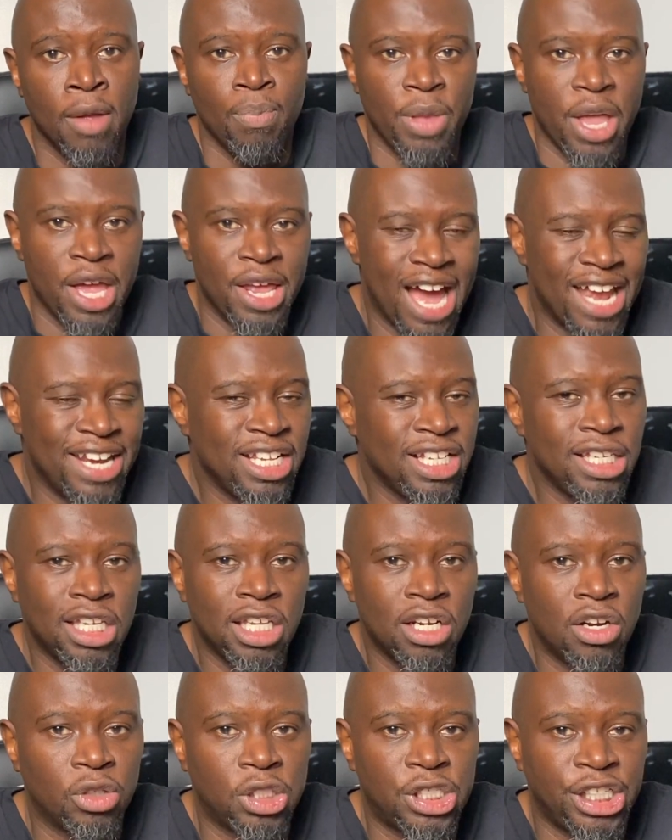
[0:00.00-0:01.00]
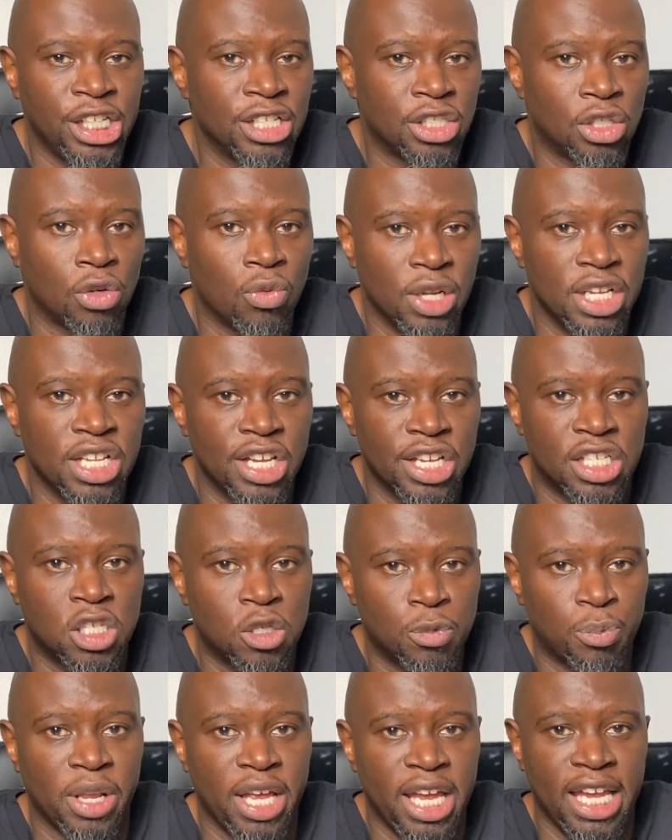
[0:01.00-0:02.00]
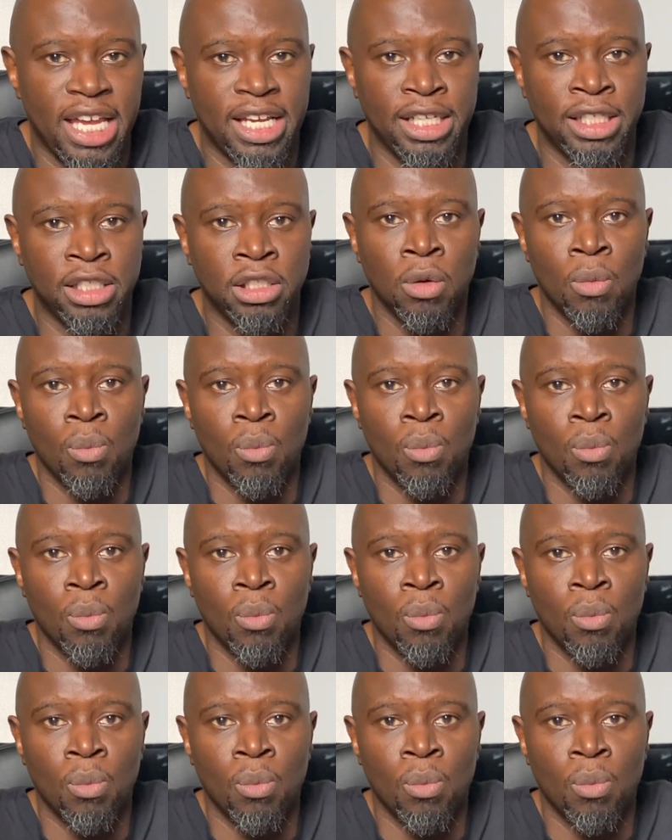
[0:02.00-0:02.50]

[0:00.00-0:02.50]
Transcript: and i didn't get a chance to really explain